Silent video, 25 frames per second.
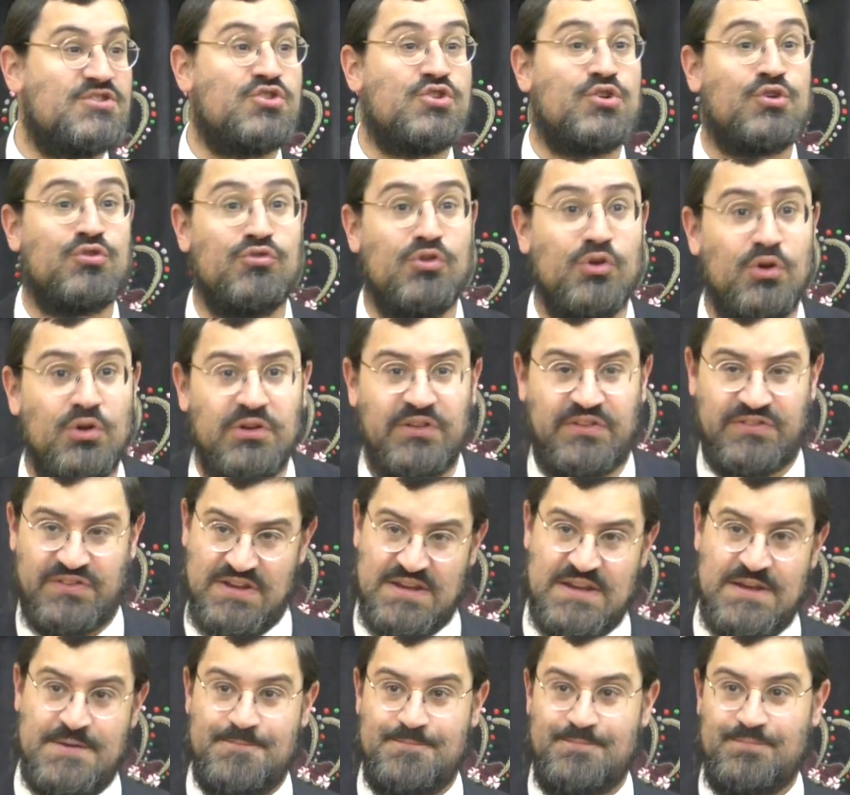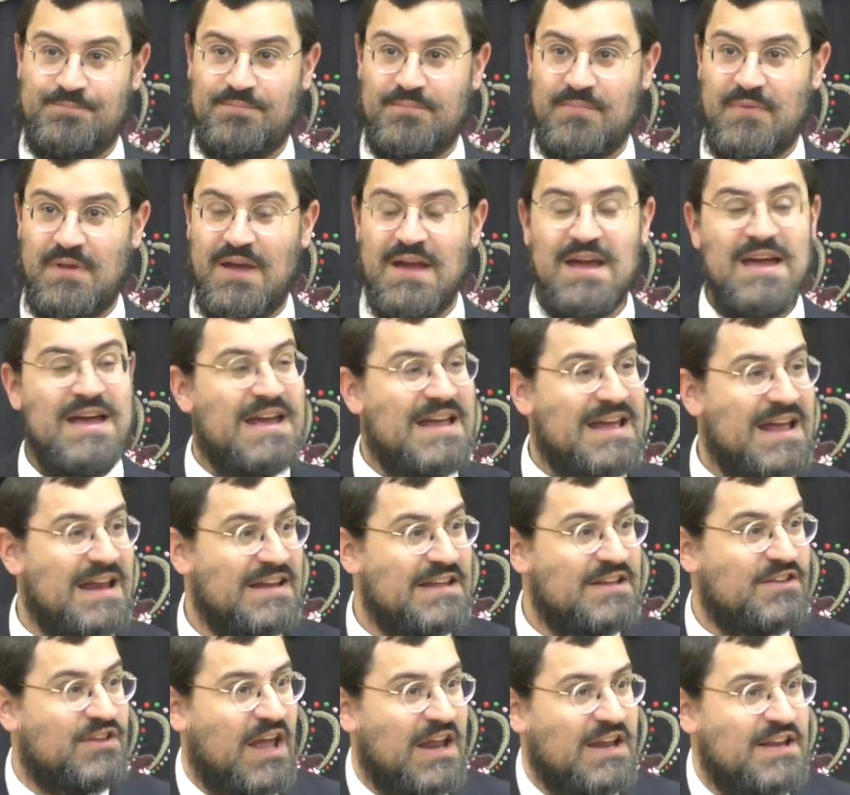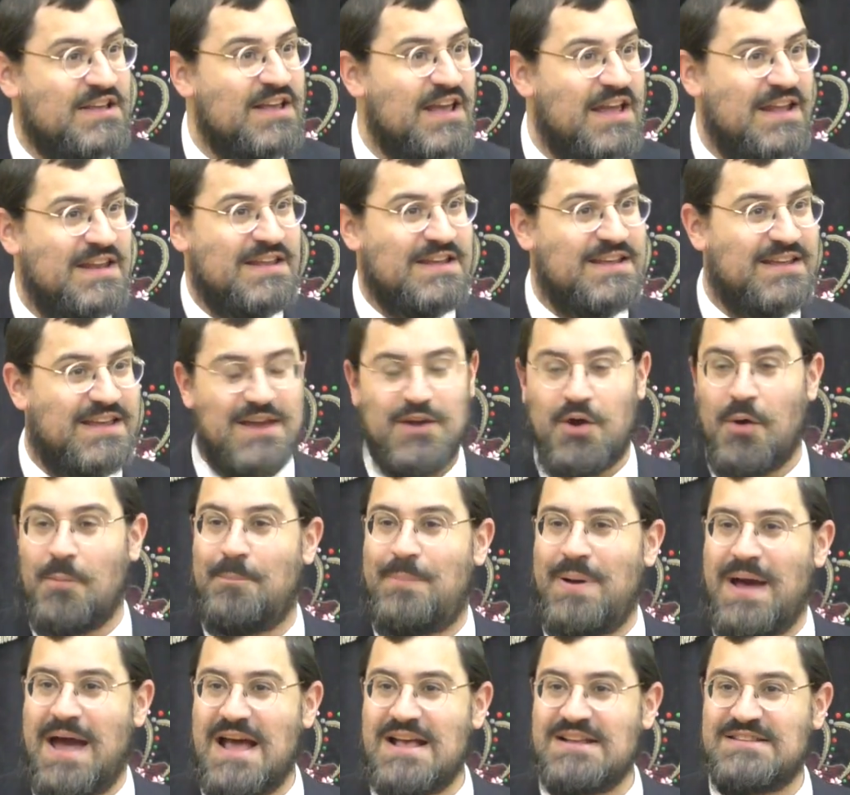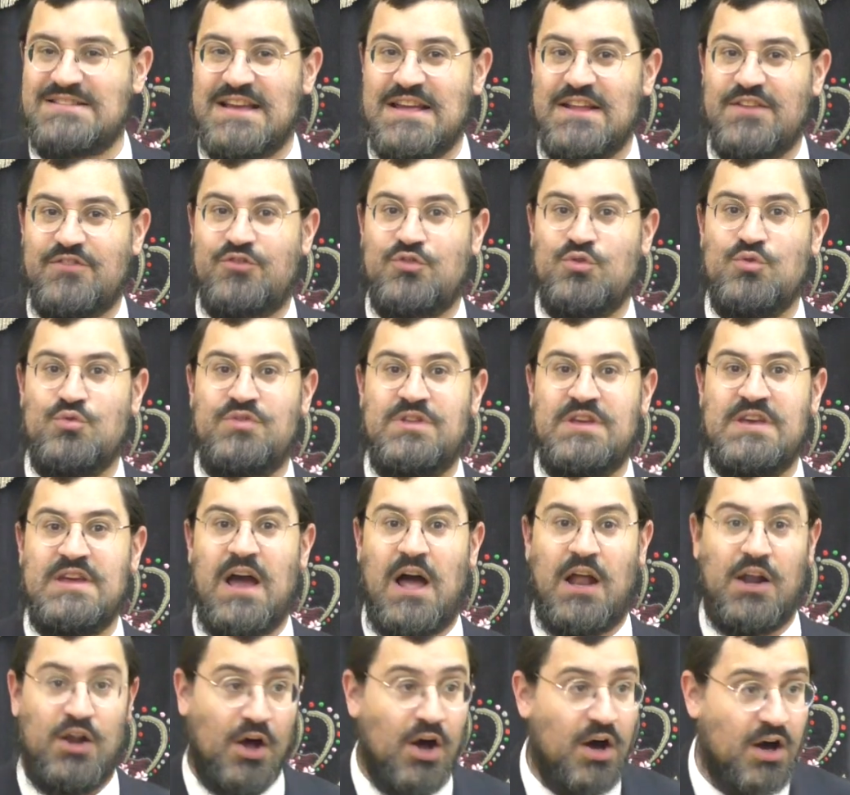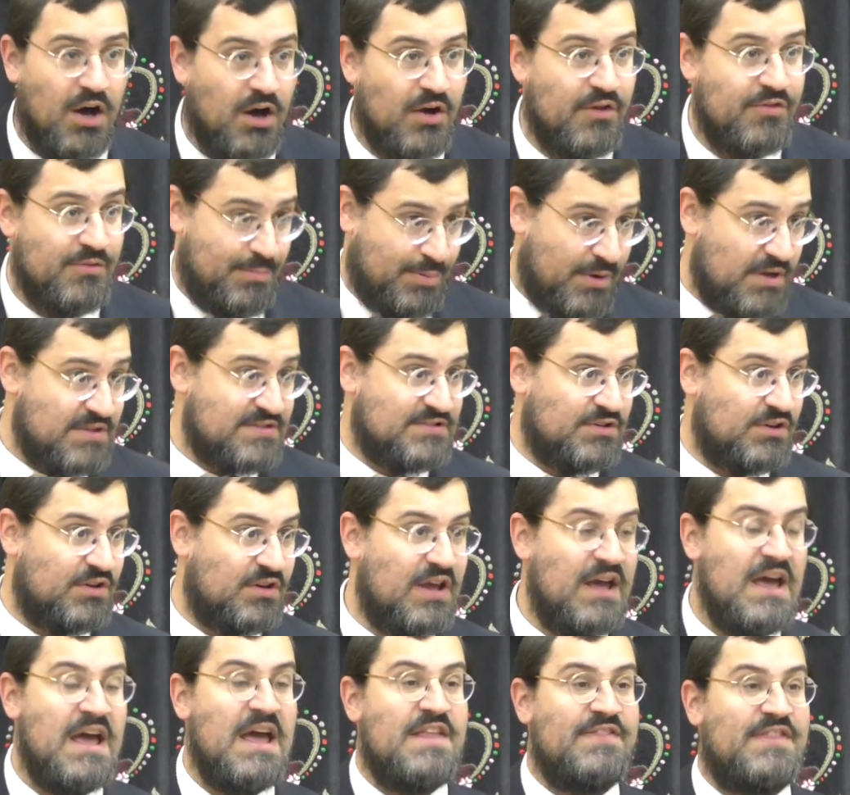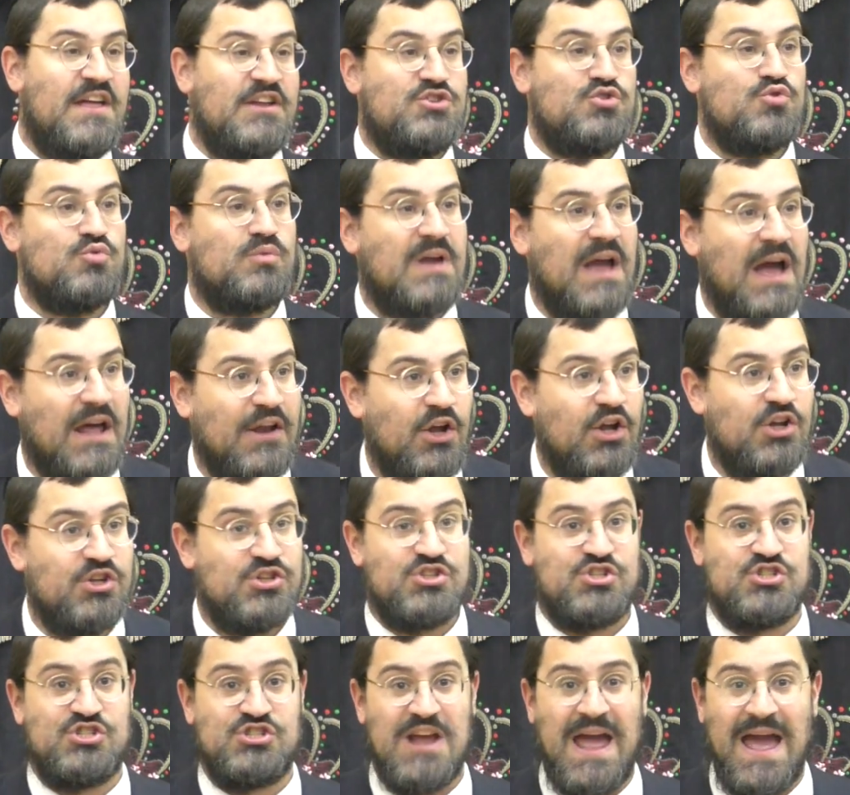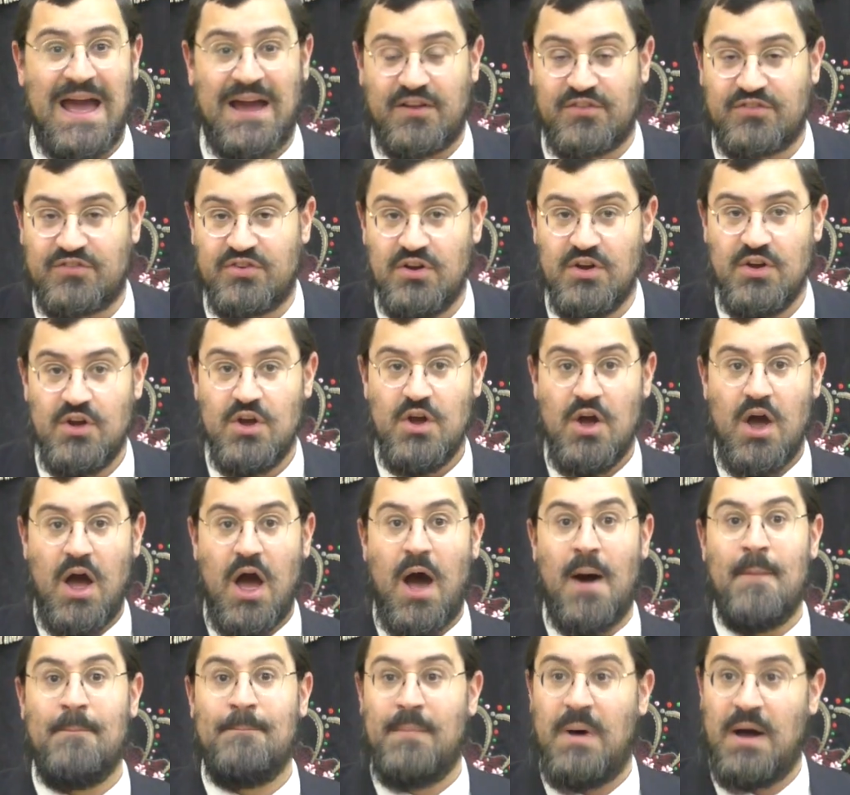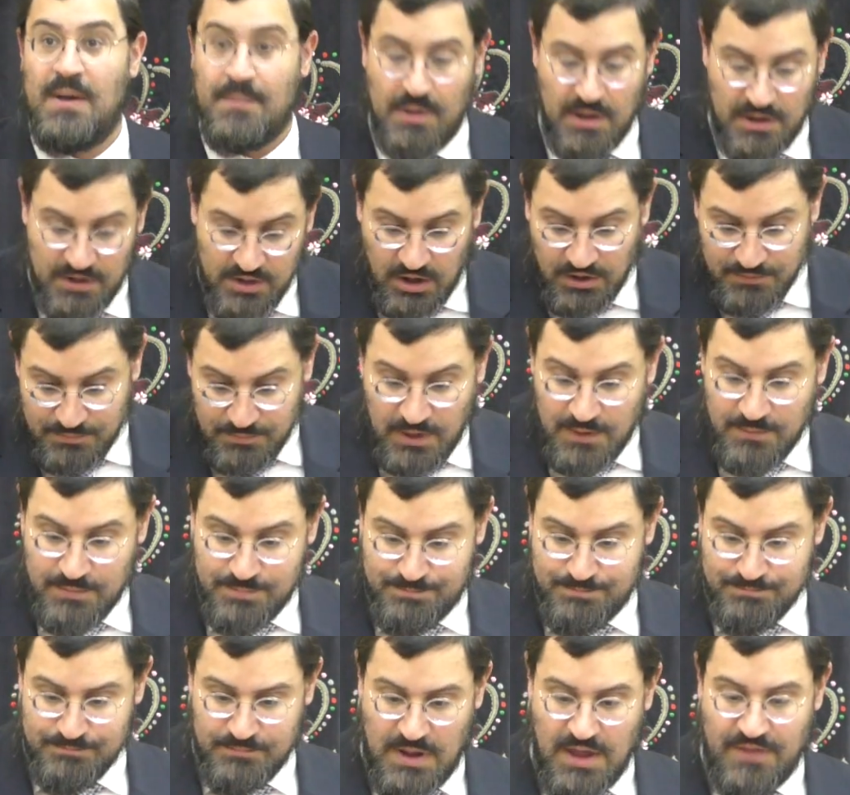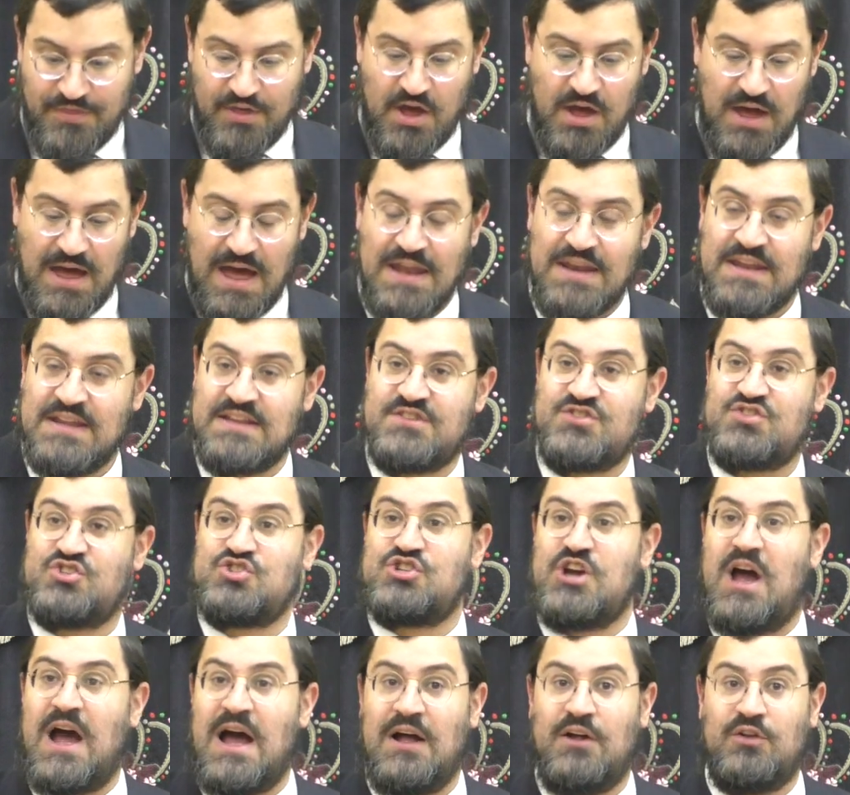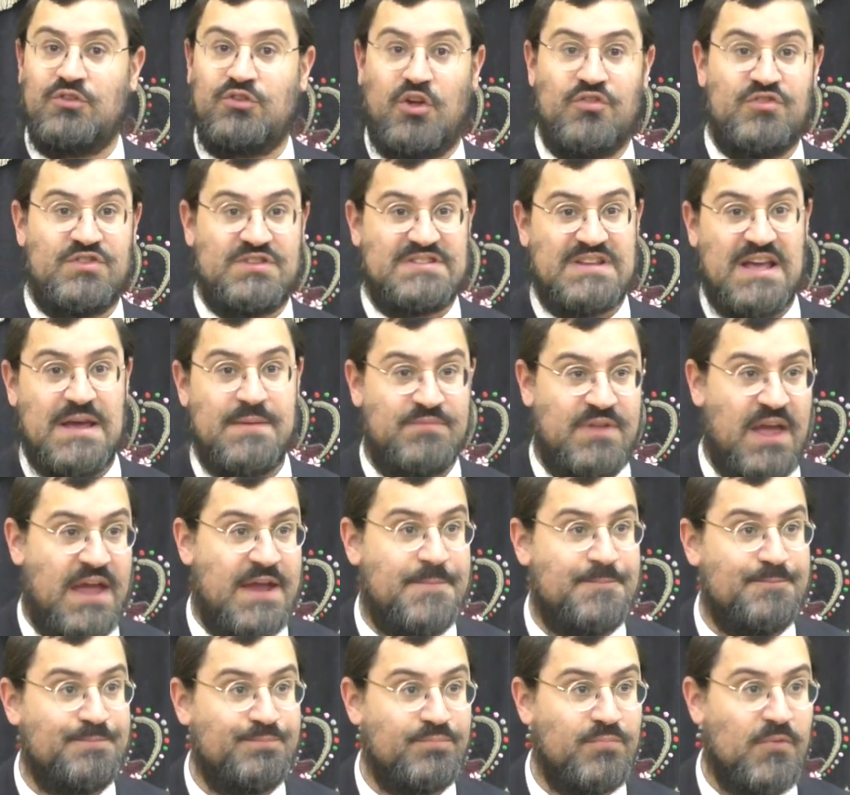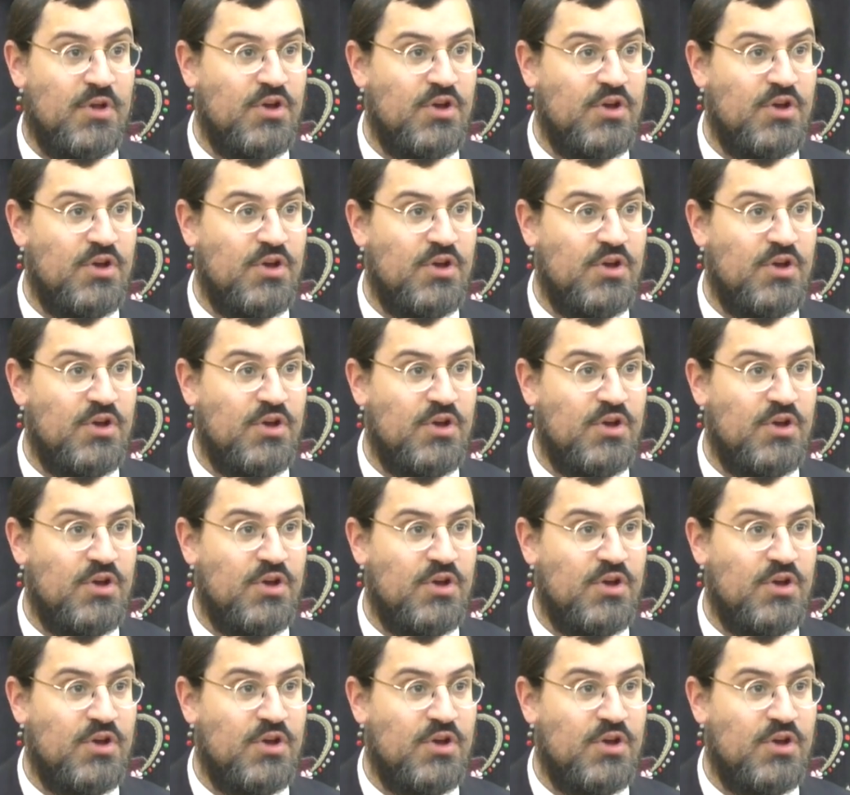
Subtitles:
cruelty. And he compares it to the halacha, the pasuk, that you cannot shecht a mother and its child on the same day.